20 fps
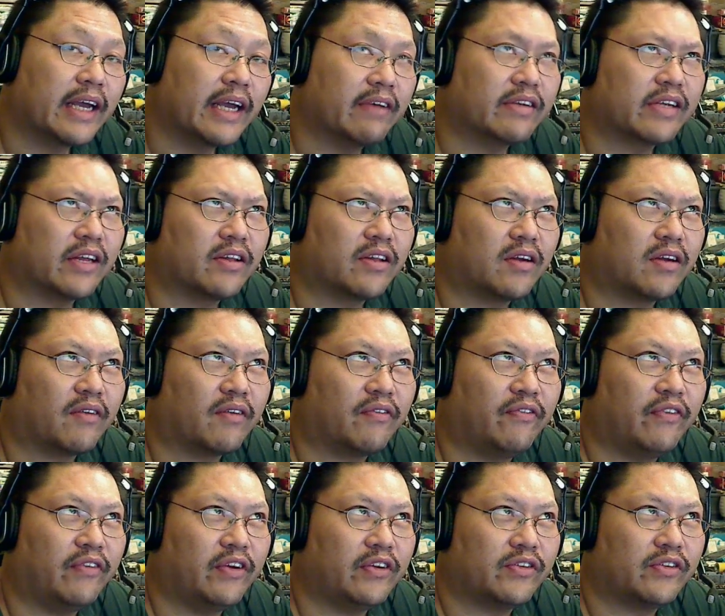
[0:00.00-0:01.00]
It was a dark
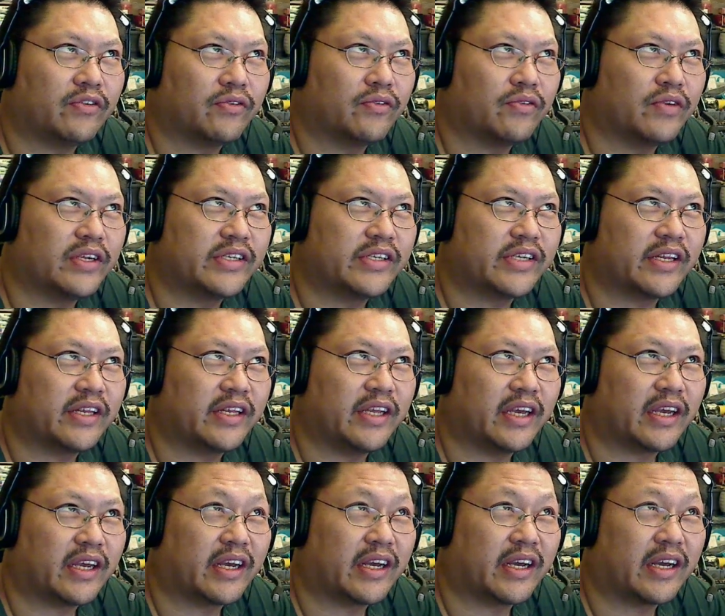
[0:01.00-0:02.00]

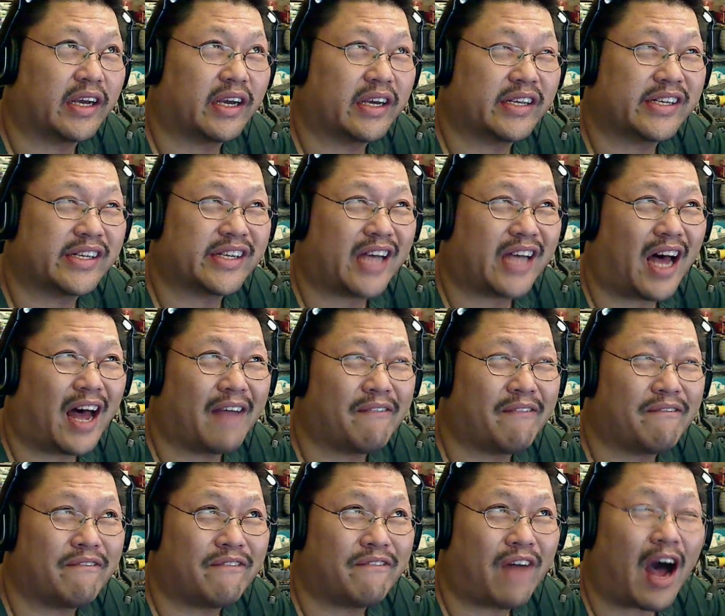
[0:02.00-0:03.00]
futuristic
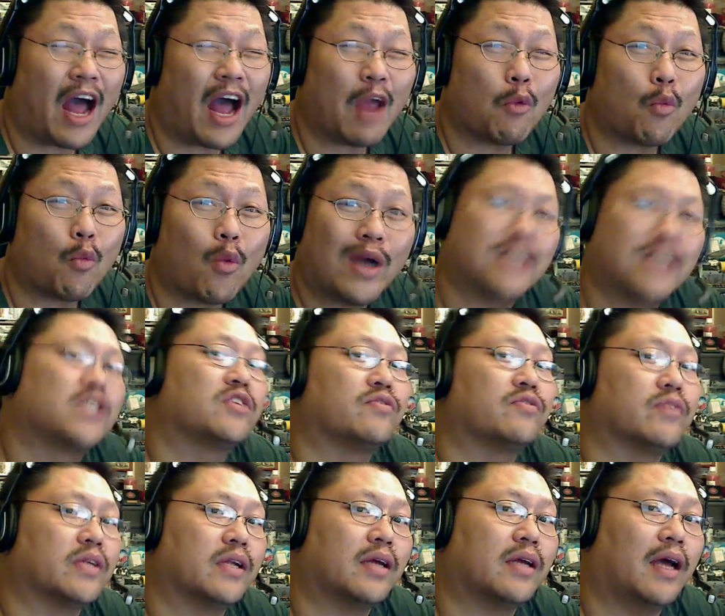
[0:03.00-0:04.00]
sci-fi
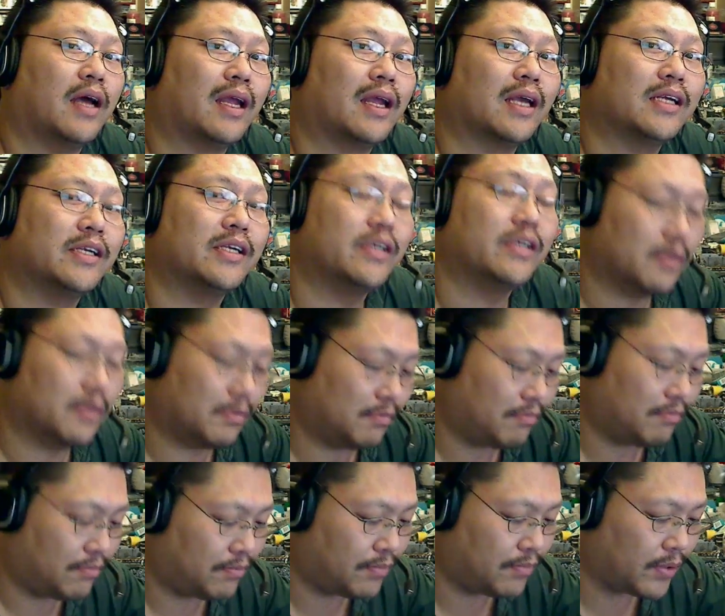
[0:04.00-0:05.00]
western, I guess you
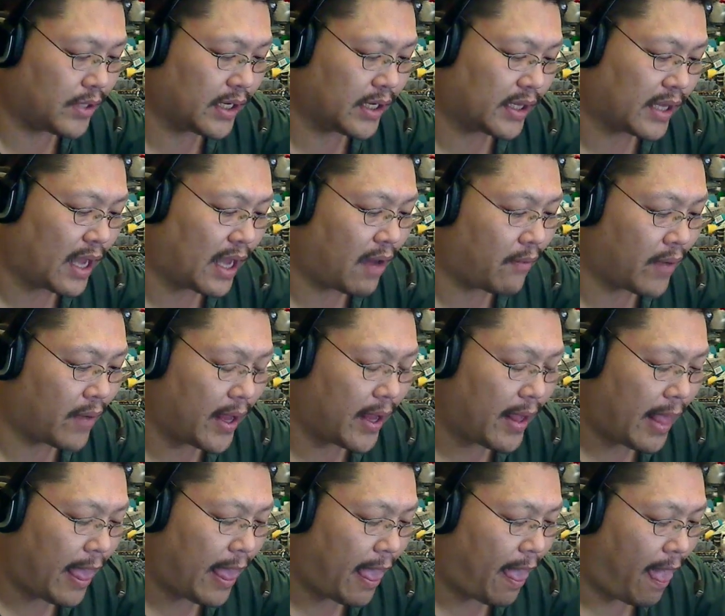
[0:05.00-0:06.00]
could put it that
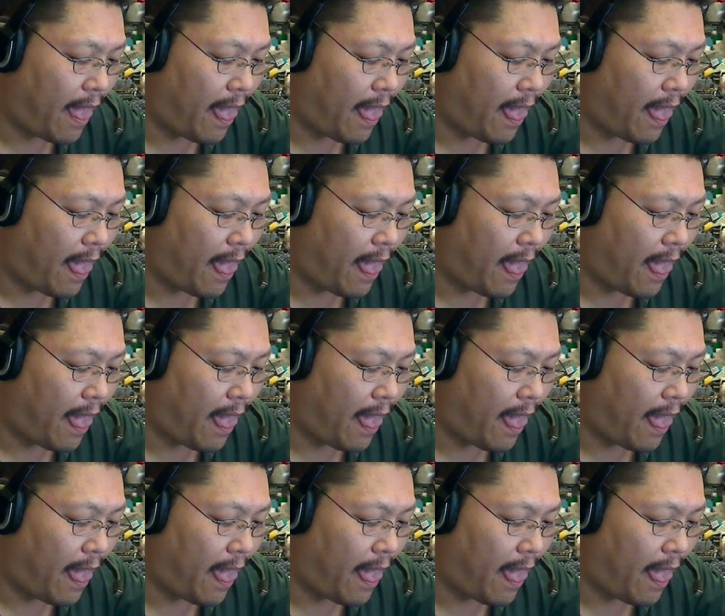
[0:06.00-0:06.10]
way.